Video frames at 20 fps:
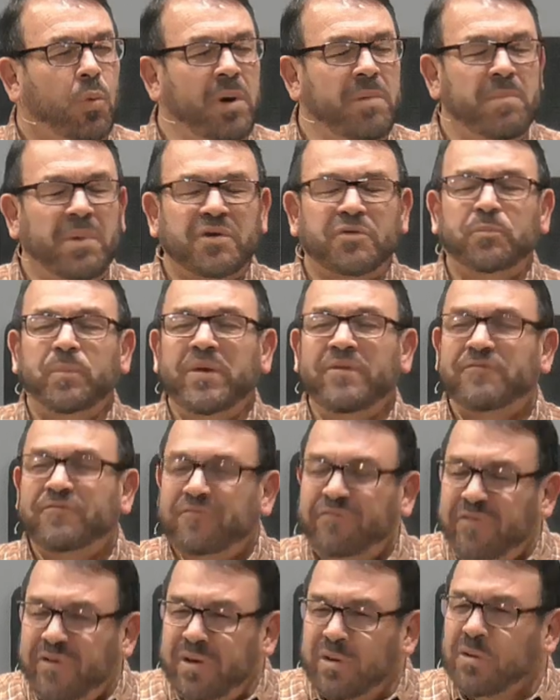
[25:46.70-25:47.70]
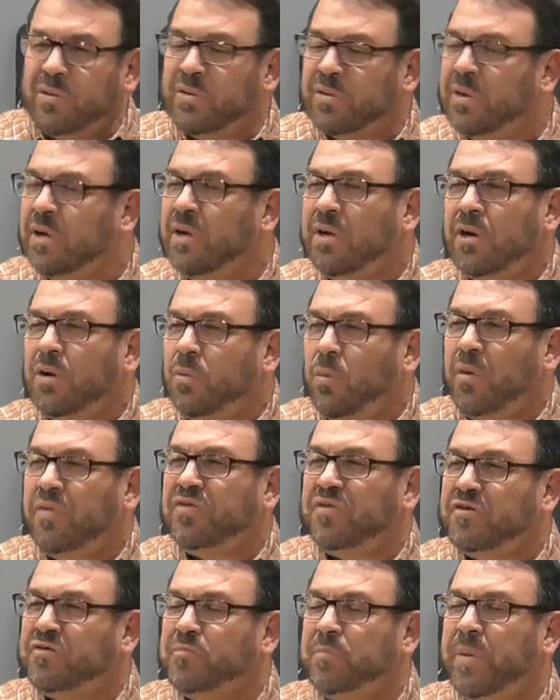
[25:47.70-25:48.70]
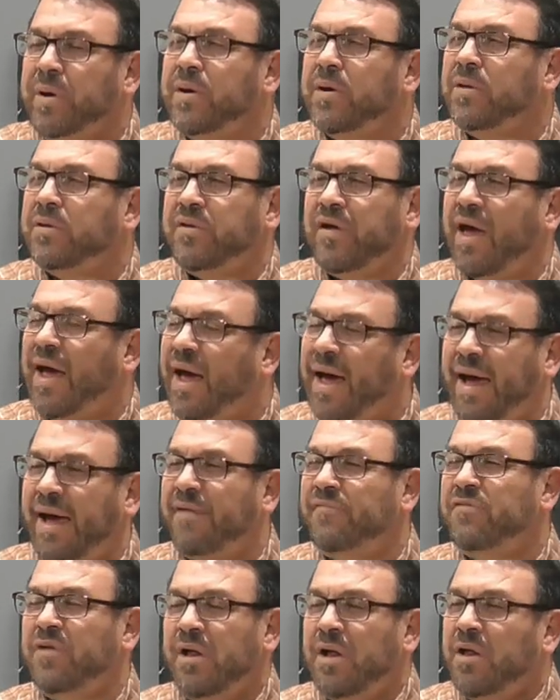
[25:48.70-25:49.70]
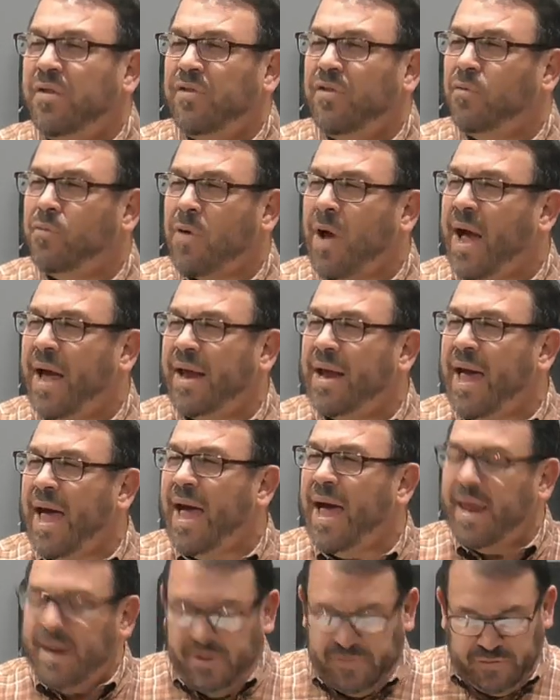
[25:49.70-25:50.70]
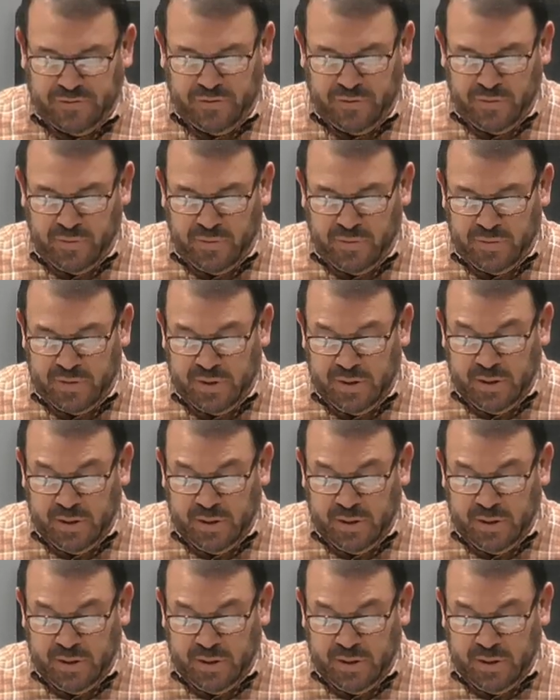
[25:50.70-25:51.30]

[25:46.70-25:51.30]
must be filled with the Spirit to have the right attitude.